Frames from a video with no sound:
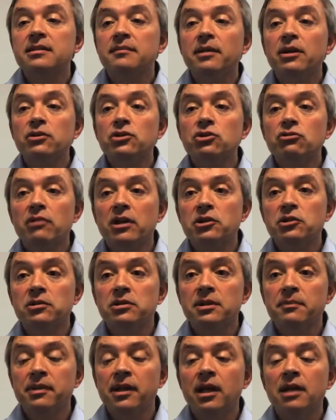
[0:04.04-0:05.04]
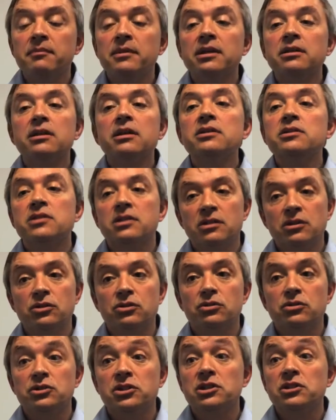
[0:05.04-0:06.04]
the Postgraduate Diploma in Nursing
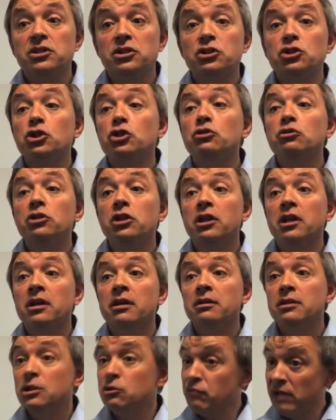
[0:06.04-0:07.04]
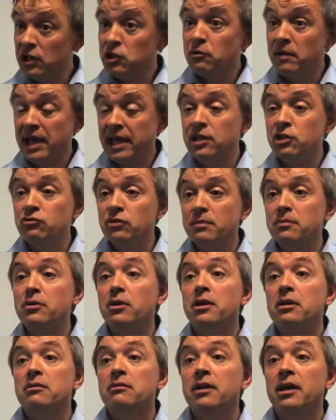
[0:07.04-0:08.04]
course is a two-year graduate entry
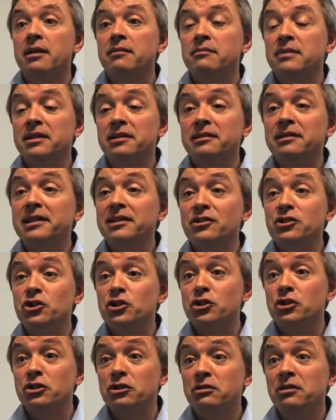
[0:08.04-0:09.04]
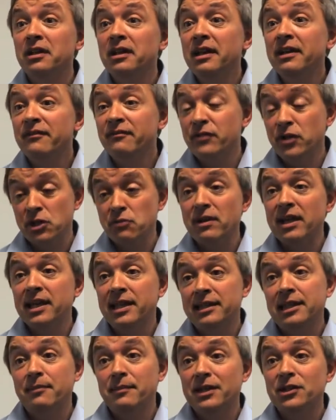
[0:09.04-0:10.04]
programme. It leads to further
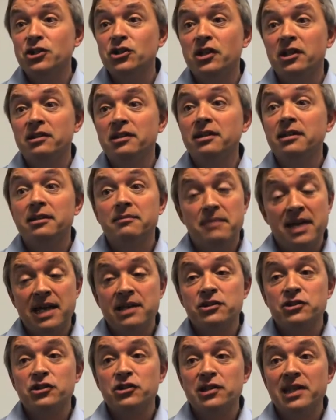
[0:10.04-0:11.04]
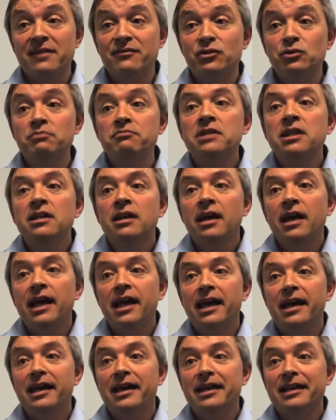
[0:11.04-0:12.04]
academic study at master's level
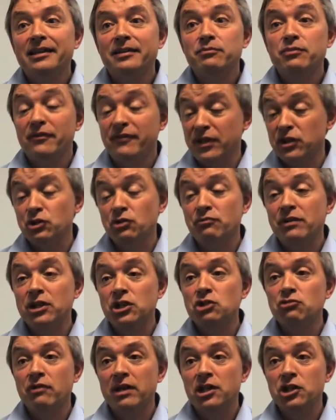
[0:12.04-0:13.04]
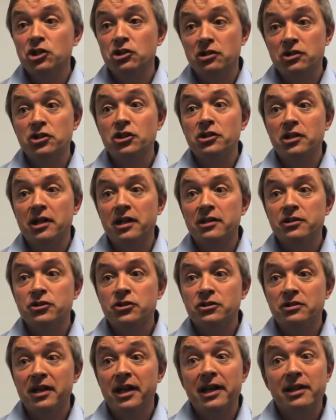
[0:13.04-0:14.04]
and professional registration as a
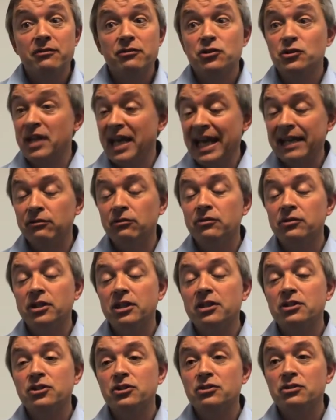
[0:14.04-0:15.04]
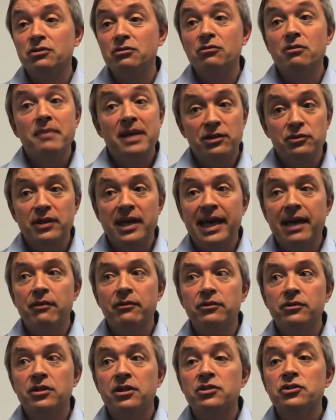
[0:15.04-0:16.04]
nurse, either as an adult nurse or a mental
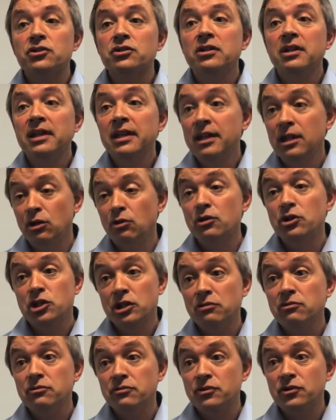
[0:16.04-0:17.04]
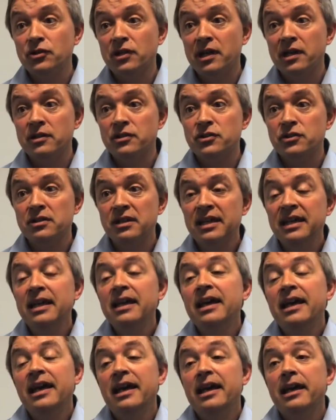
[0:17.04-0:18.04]
health nurse or a children's nurse.
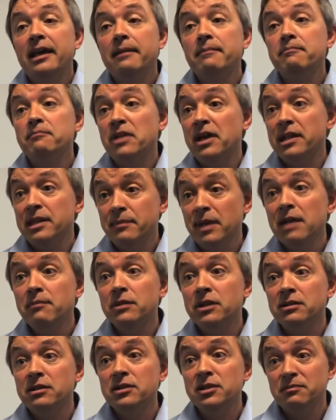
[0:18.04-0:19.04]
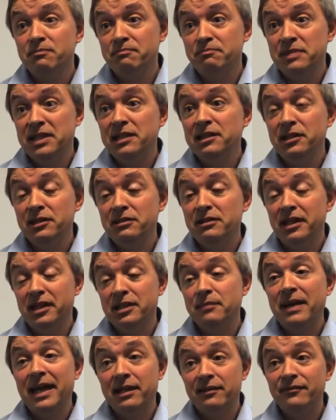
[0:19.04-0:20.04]
At the moment, there's particularly
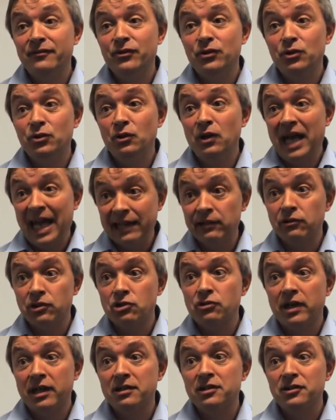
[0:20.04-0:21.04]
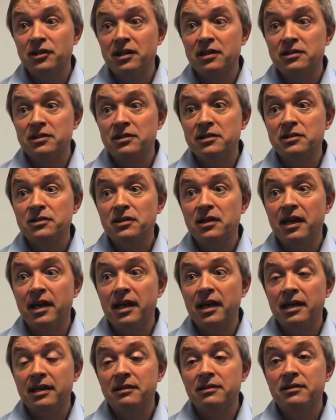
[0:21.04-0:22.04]
a demand for adult trained nurses,
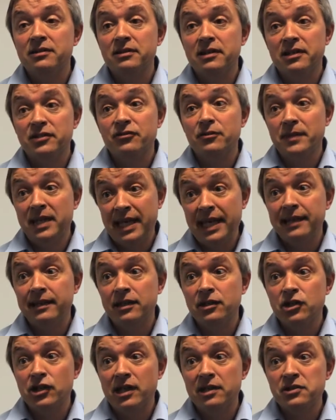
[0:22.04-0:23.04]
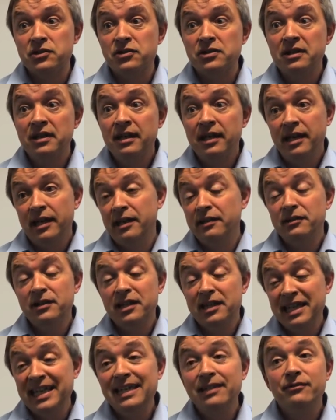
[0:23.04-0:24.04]
and that's from the NHS, and
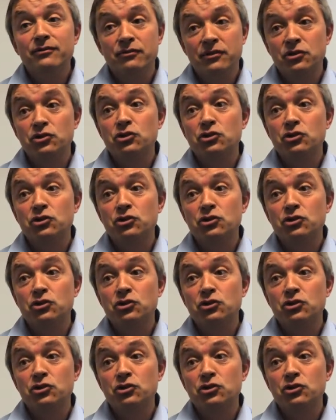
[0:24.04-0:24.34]
they're keen for